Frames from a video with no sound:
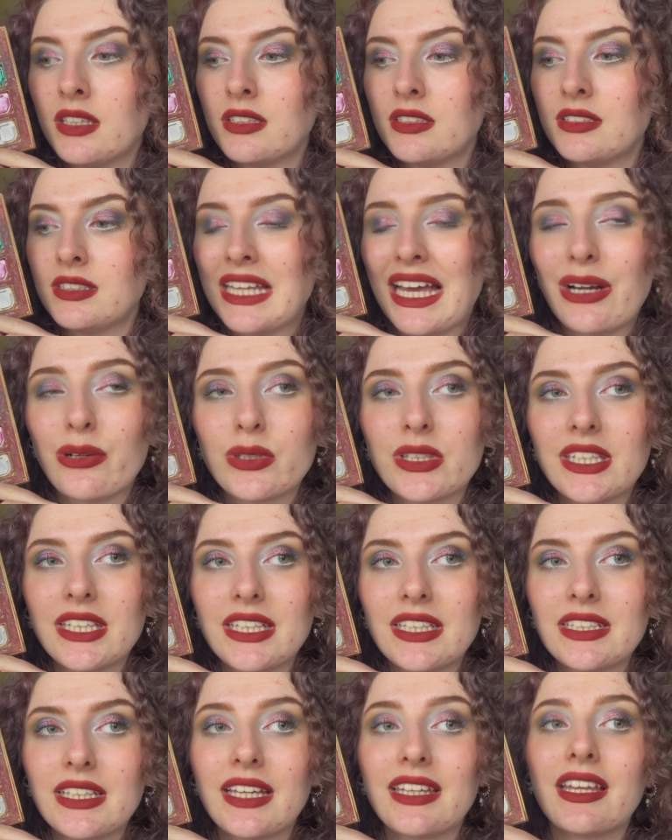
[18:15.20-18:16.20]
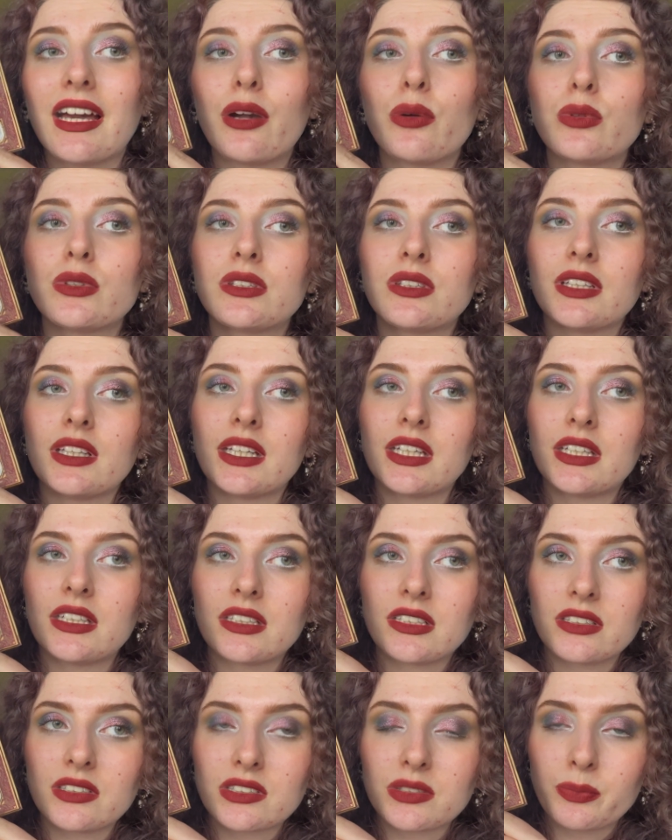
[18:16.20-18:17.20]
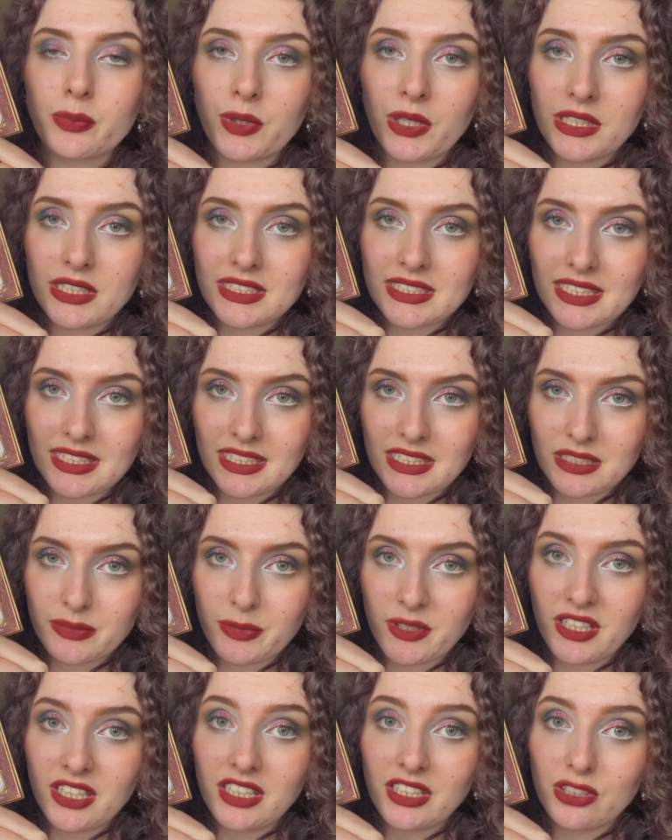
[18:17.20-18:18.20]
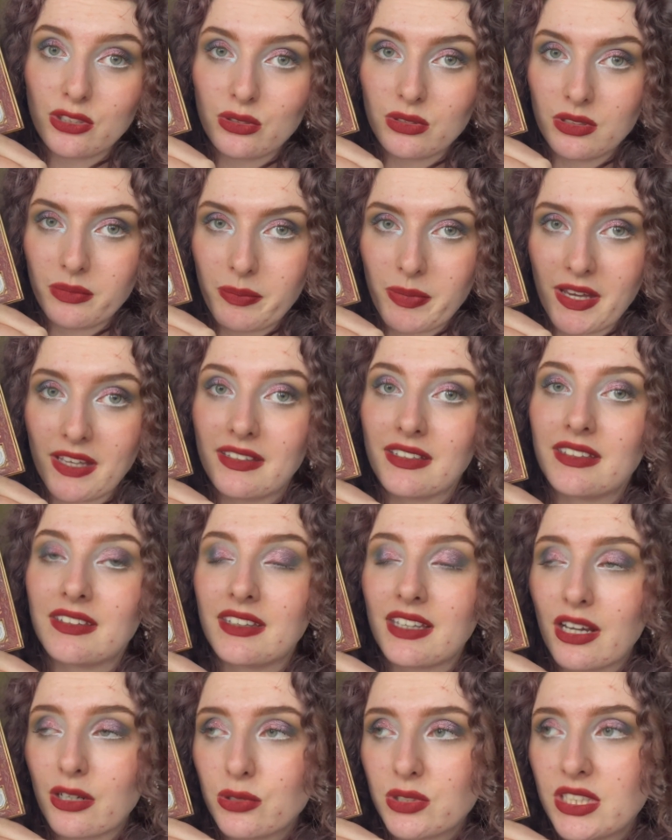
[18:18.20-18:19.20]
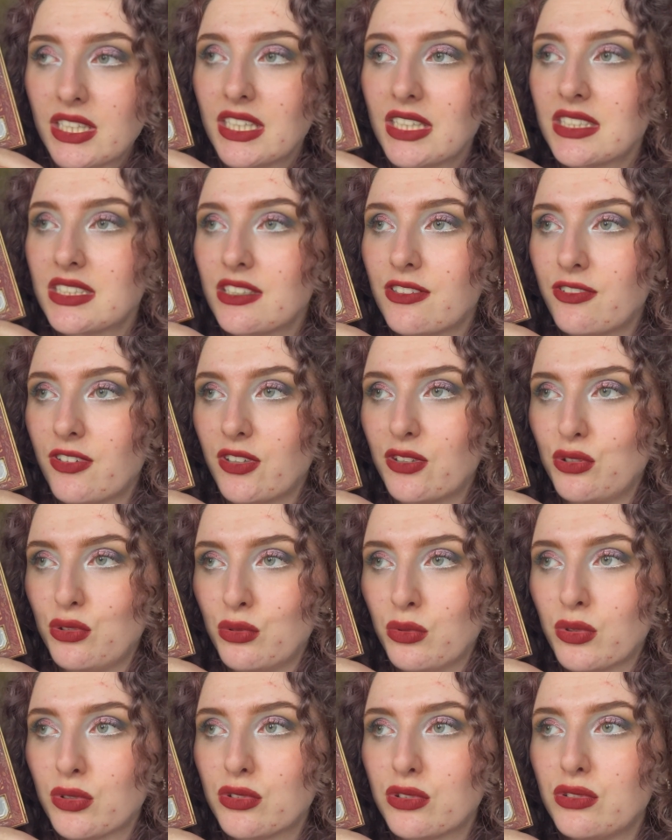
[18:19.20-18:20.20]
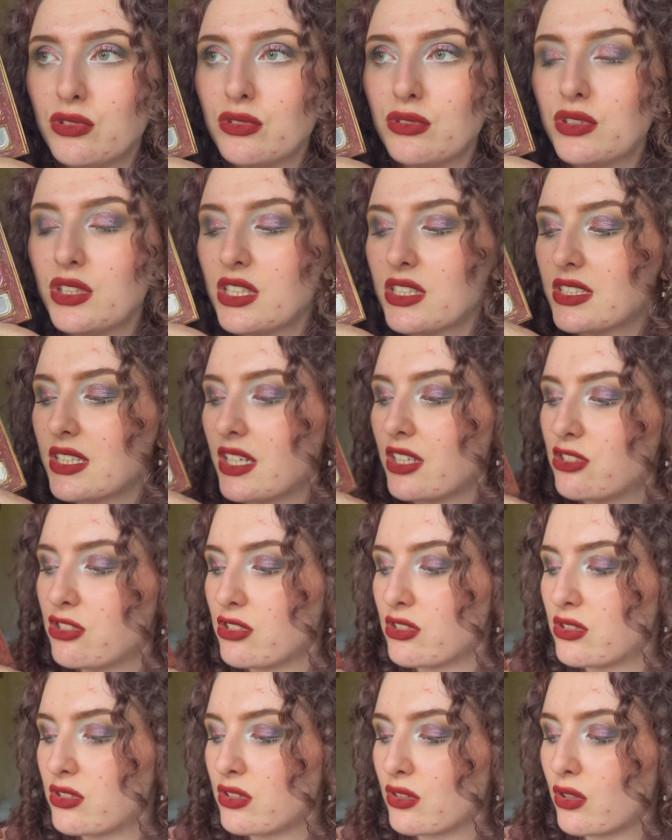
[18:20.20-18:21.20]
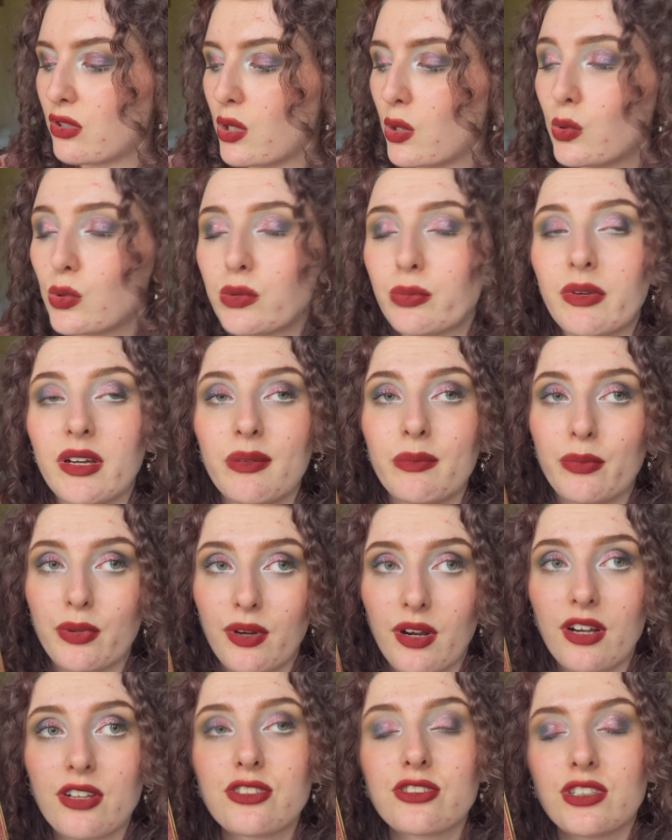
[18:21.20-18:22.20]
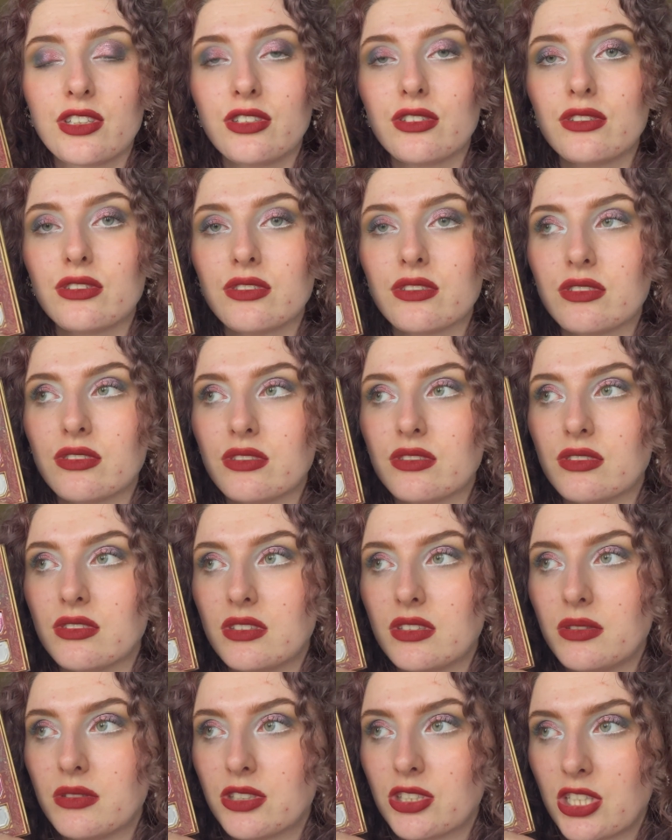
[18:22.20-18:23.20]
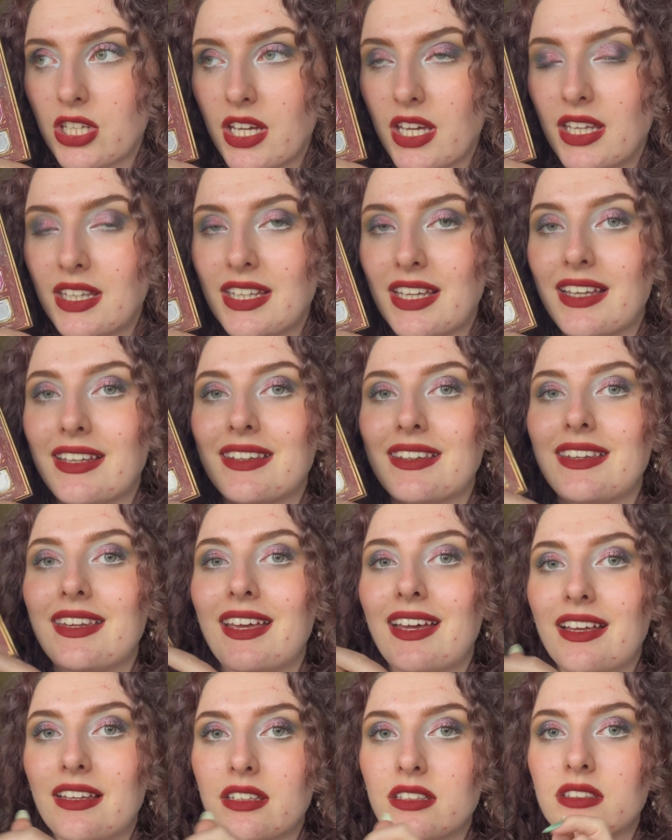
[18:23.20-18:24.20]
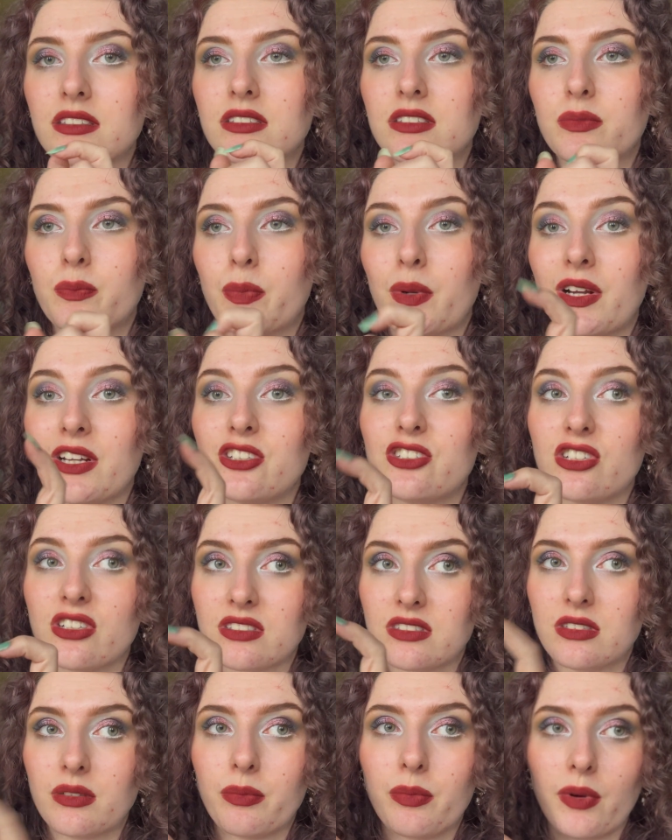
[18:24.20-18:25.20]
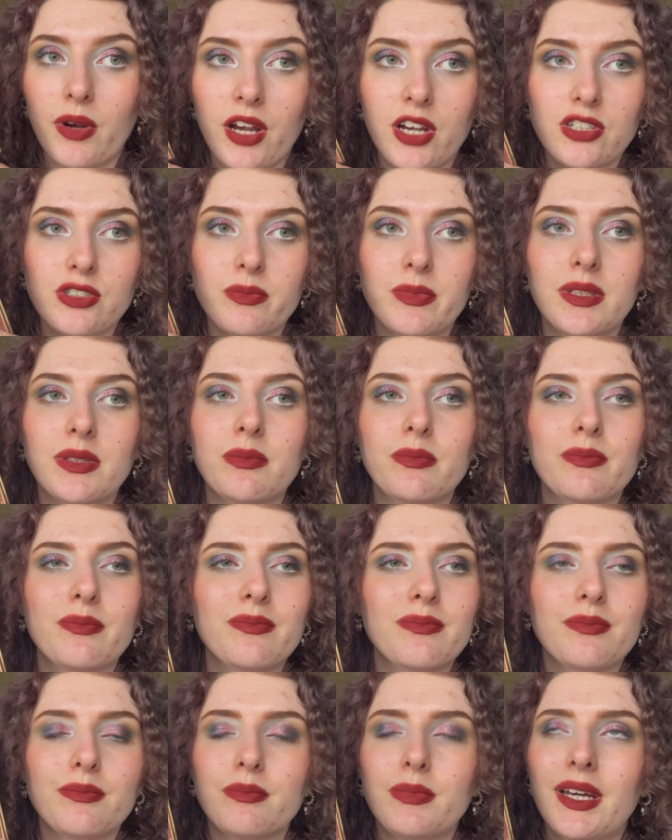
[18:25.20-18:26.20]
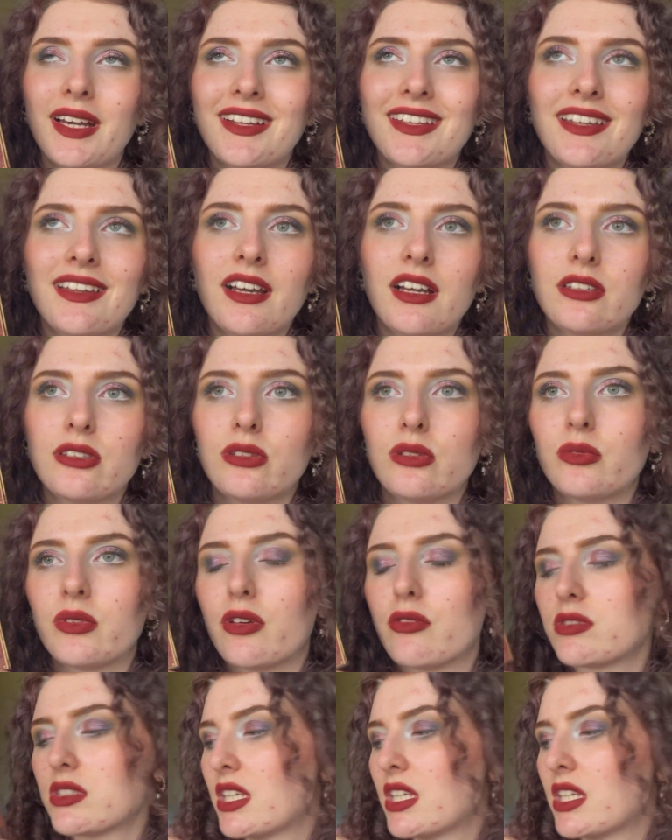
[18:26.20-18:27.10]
Nowadays, and I would like spray the setting spray into the pan. Nowadays, if I do want to do this, I just coat my brush in the shade and then spray just the brush. But back then, I don't know what I was